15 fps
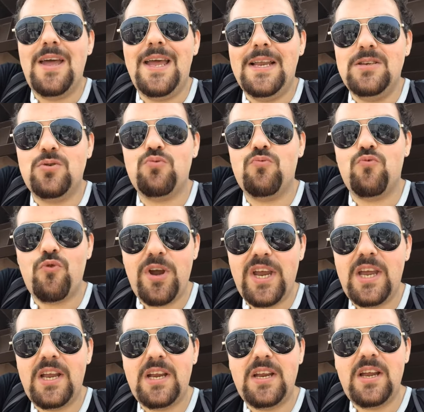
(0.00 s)
it's
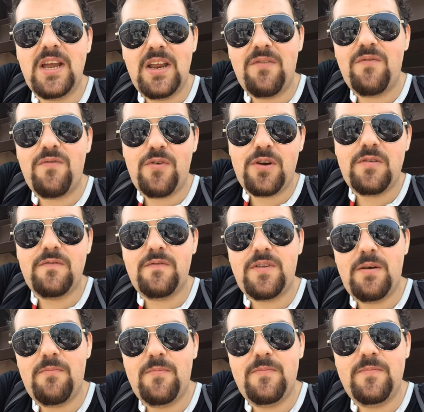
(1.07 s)
ringing in front of
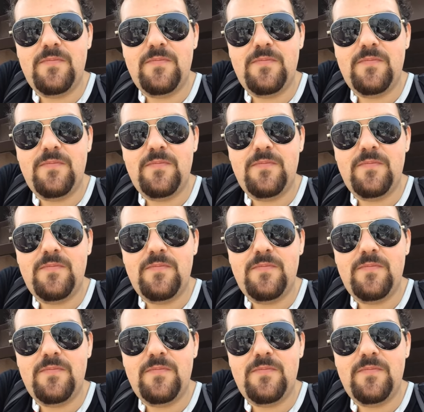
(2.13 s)
them